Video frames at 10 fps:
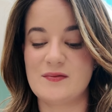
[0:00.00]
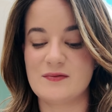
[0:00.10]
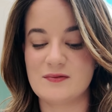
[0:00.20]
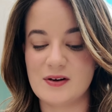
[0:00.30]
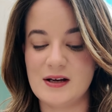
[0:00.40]
I've
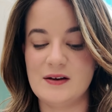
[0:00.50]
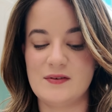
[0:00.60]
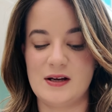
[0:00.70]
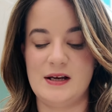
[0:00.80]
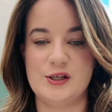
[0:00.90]
really,
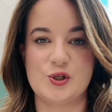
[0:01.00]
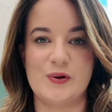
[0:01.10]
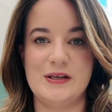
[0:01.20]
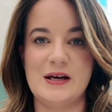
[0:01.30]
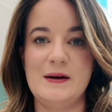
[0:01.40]
really
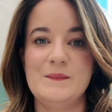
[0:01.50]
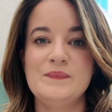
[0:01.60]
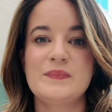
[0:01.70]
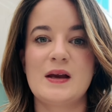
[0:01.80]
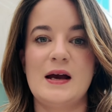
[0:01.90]
enjoyed it.
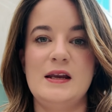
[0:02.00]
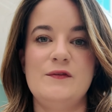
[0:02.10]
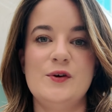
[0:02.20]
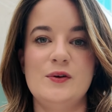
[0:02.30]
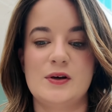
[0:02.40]
And
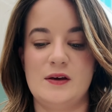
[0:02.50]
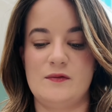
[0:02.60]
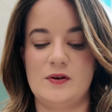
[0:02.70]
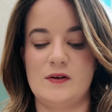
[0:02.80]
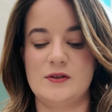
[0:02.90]
if you're looking
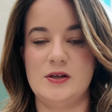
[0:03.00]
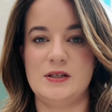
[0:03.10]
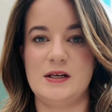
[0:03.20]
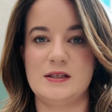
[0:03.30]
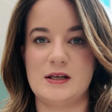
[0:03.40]
for an afternoon
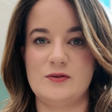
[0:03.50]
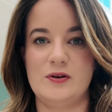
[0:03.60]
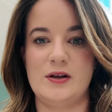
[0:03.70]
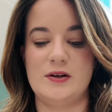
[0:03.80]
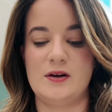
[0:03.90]
tea in
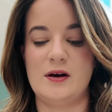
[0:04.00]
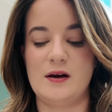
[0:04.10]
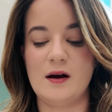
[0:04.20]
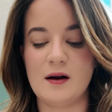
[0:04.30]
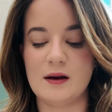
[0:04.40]
central London, I
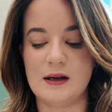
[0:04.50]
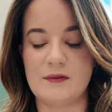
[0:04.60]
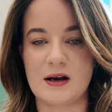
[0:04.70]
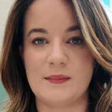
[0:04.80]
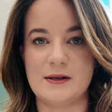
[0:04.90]
highly
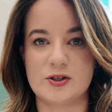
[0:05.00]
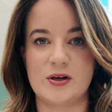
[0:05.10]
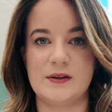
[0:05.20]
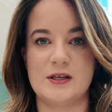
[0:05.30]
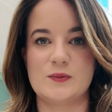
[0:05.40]
recommend
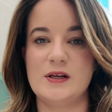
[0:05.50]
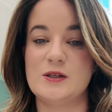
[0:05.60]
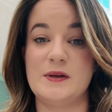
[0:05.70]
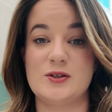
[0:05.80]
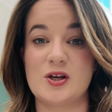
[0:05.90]
trying this one.
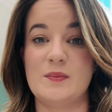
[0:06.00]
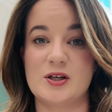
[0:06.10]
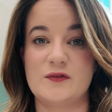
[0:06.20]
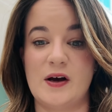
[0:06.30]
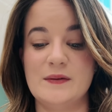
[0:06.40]
It's been so
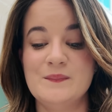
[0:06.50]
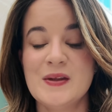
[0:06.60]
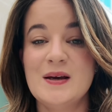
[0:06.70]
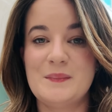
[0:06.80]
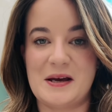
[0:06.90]
much fun.
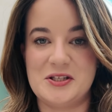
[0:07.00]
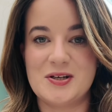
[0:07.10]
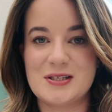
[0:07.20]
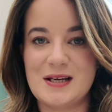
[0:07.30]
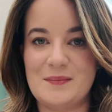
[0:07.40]
But as you
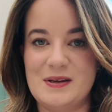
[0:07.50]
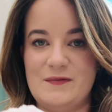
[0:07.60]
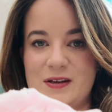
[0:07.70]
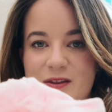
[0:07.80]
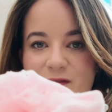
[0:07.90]
can see, I'm
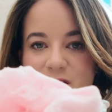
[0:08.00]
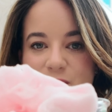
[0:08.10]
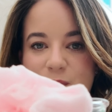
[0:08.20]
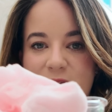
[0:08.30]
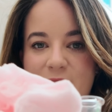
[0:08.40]
lifting the
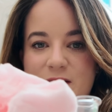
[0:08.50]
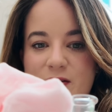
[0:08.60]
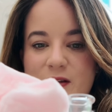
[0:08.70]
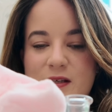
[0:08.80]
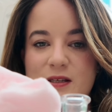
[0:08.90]
final plate.
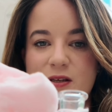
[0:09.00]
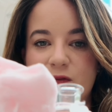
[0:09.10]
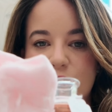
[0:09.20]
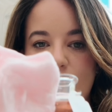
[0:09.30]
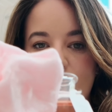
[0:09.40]
So this is the
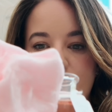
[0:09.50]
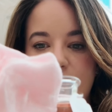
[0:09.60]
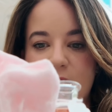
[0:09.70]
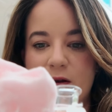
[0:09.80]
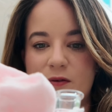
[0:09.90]
top
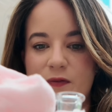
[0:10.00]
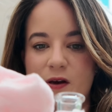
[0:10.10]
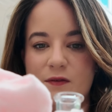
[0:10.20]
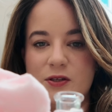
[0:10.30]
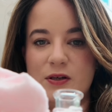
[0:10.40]
layer of
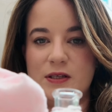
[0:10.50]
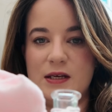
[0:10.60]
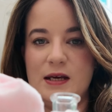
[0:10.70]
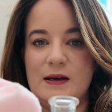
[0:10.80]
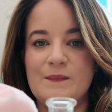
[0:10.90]
the afternoon
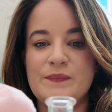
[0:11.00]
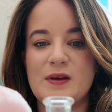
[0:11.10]
tea.